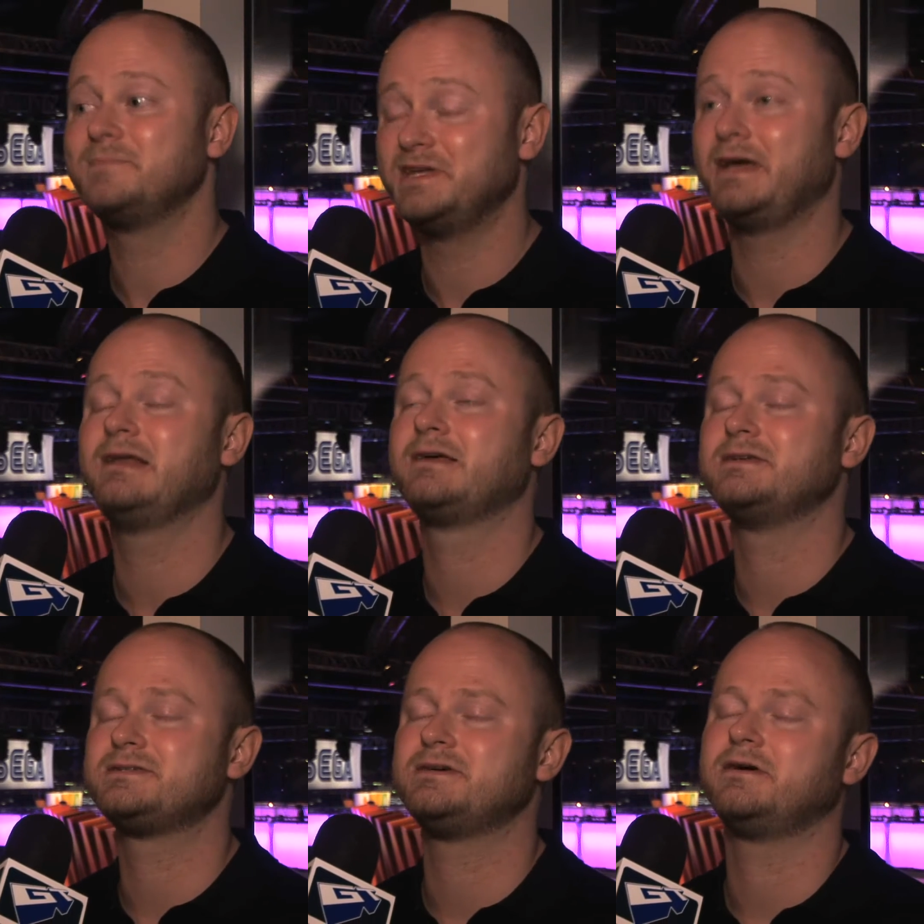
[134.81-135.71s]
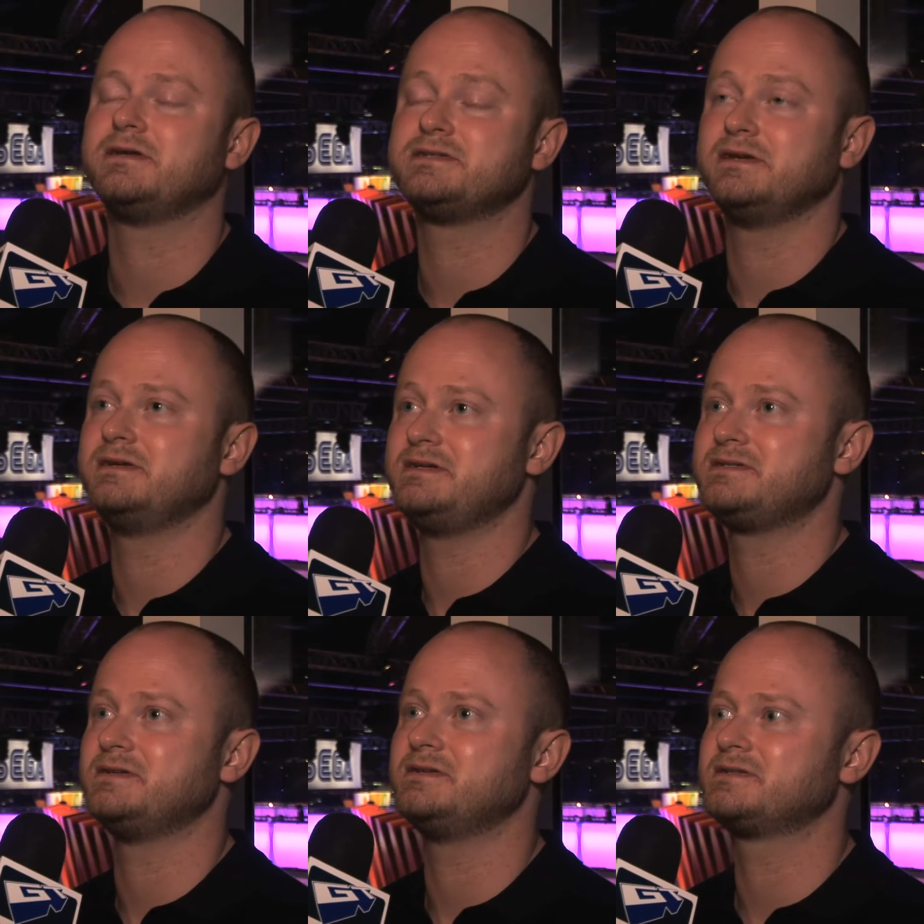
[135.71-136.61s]
nailing his targets at a
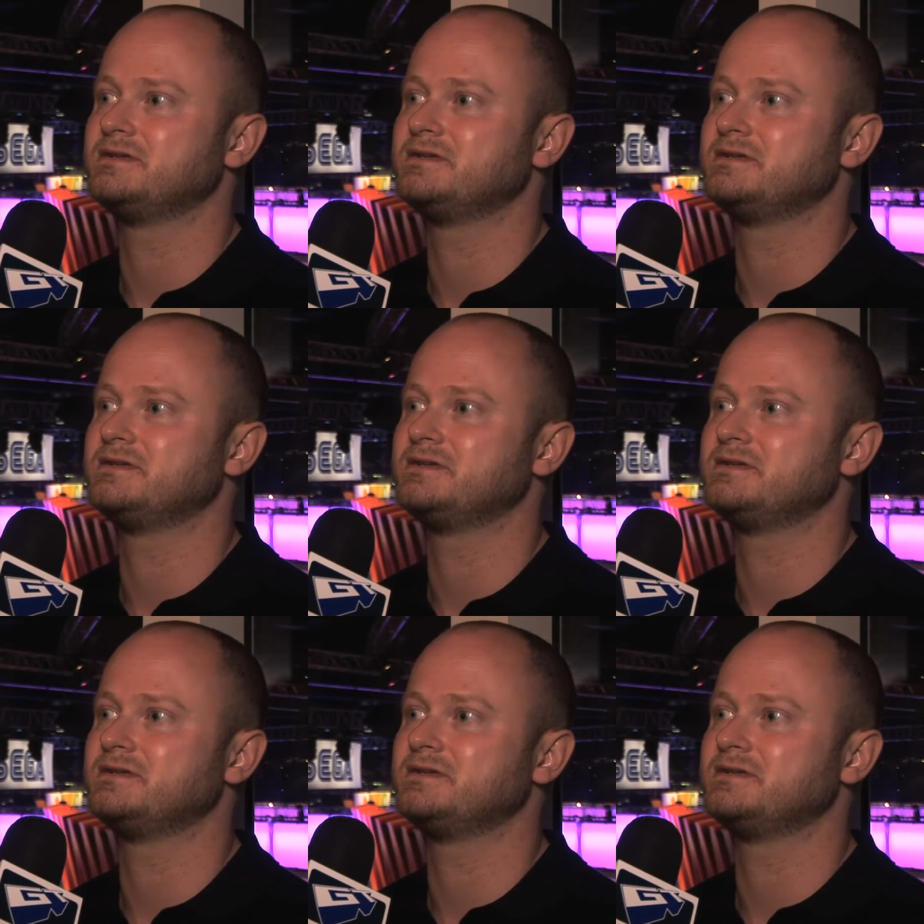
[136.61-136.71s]
distance,